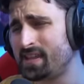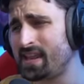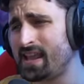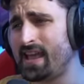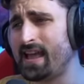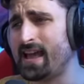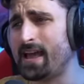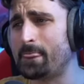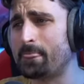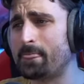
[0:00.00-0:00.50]

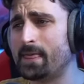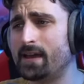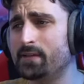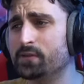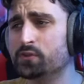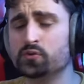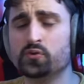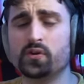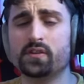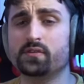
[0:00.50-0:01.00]
and,
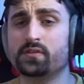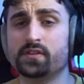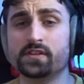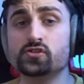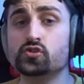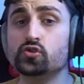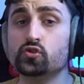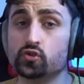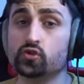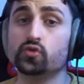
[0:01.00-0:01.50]
and do other
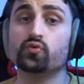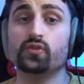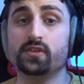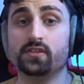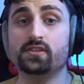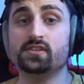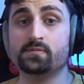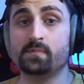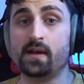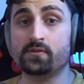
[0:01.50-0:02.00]
things, you should read
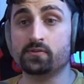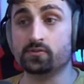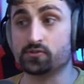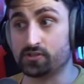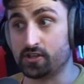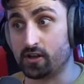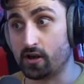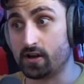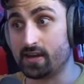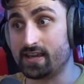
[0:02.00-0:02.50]
these manuals
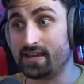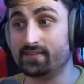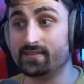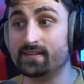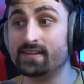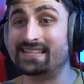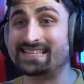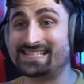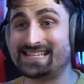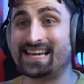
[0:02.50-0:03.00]
that are
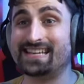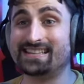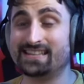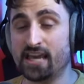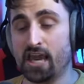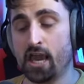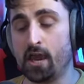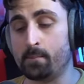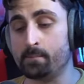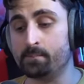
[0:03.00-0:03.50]
inside the
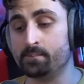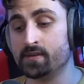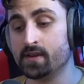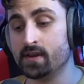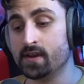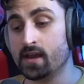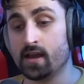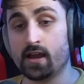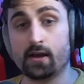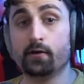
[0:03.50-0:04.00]
game.
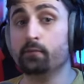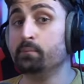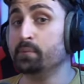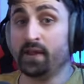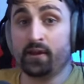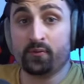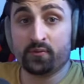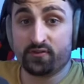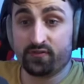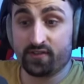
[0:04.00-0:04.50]
Uh,
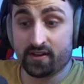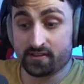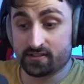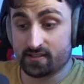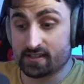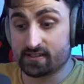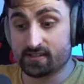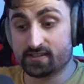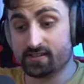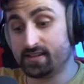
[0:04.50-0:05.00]
playing with friends,
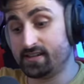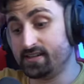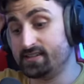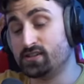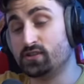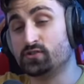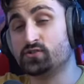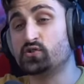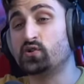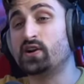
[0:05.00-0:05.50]
as I said, is
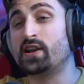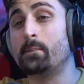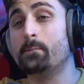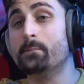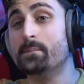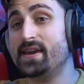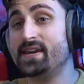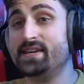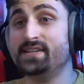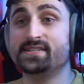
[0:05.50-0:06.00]
also an
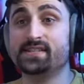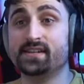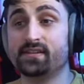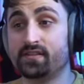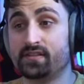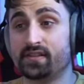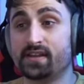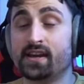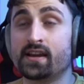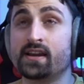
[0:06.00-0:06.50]
amazing
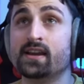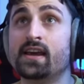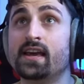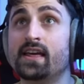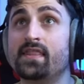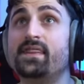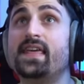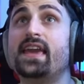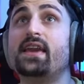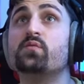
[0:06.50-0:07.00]
thing.
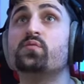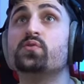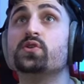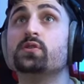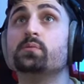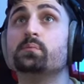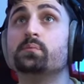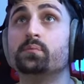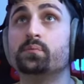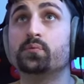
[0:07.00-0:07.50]
They will
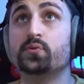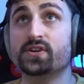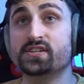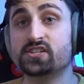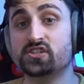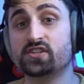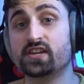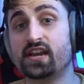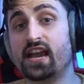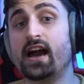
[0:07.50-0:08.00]
bridge
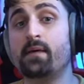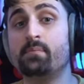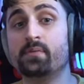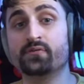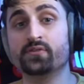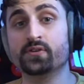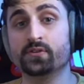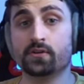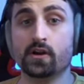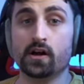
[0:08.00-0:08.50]
the gap of
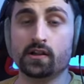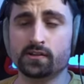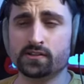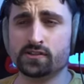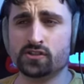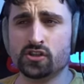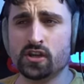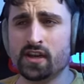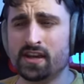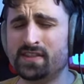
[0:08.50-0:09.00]
your
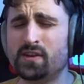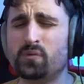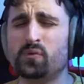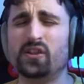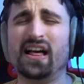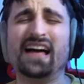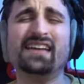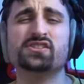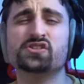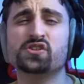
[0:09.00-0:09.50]
knowledge. They will
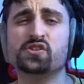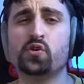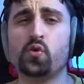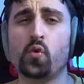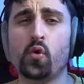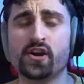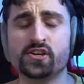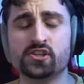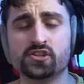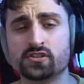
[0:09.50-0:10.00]
answer your
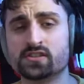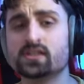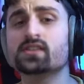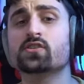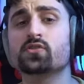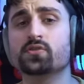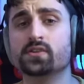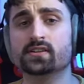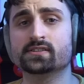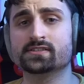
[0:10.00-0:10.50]
questions in
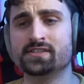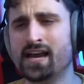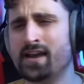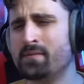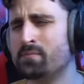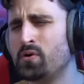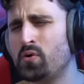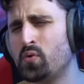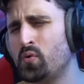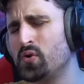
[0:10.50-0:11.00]
real
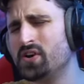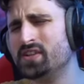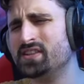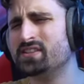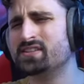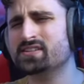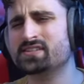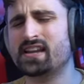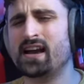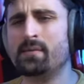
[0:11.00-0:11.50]
time. Oh, why did
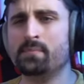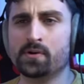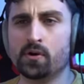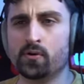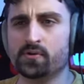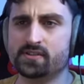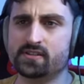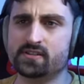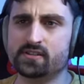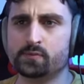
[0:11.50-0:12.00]
this happen? Oh,
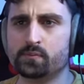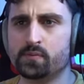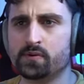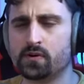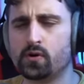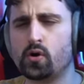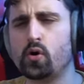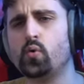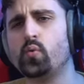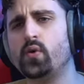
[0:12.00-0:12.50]
it's this
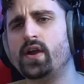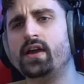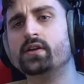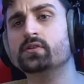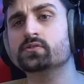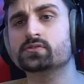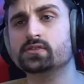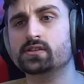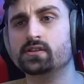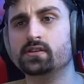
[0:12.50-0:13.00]
perk. Oh, why I
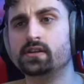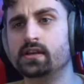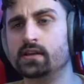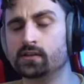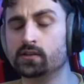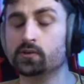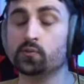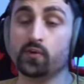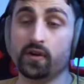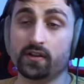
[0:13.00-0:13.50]
don't see the
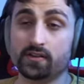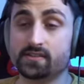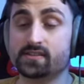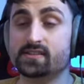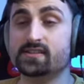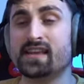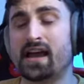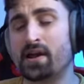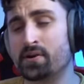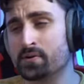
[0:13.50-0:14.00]
killer. Well, it's
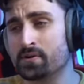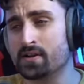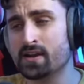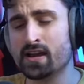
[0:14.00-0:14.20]
this add-on.